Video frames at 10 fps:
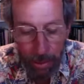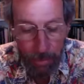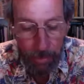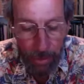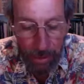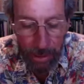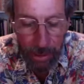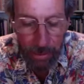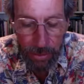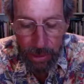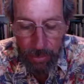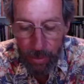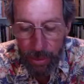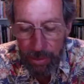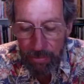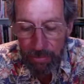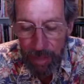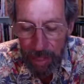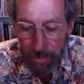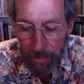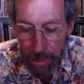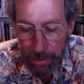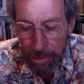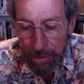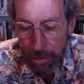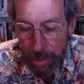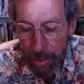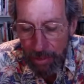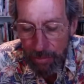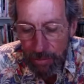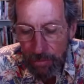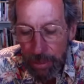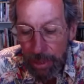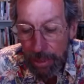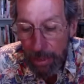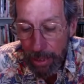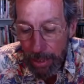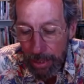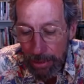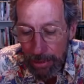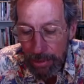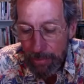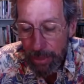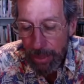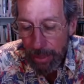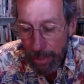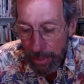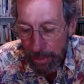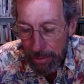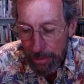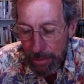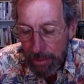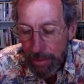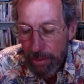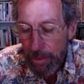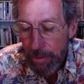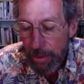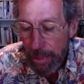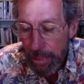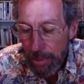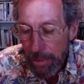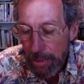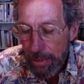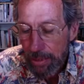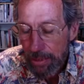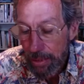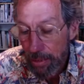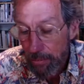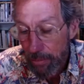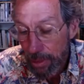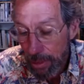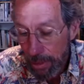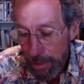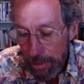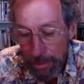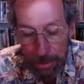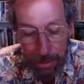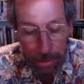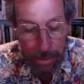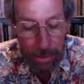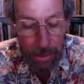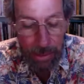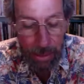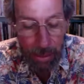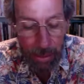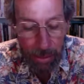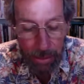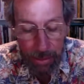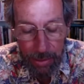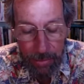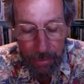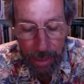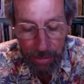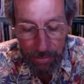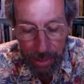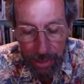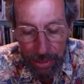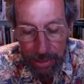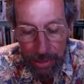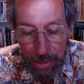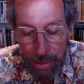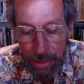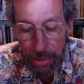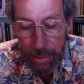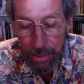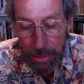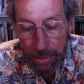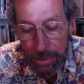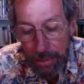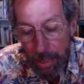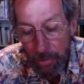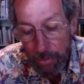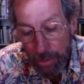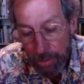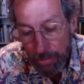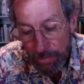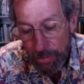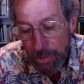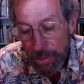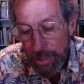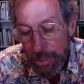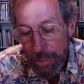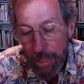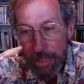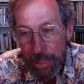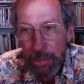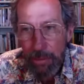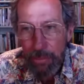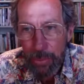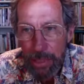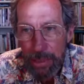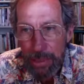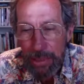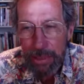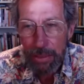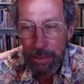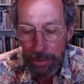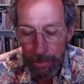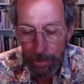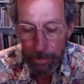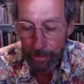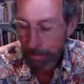Both countries more than 5,000 miles from my thighs to my hands, her head in San Joaquin, his heart in Belfast. And this is how wonderful that I can embrace the two.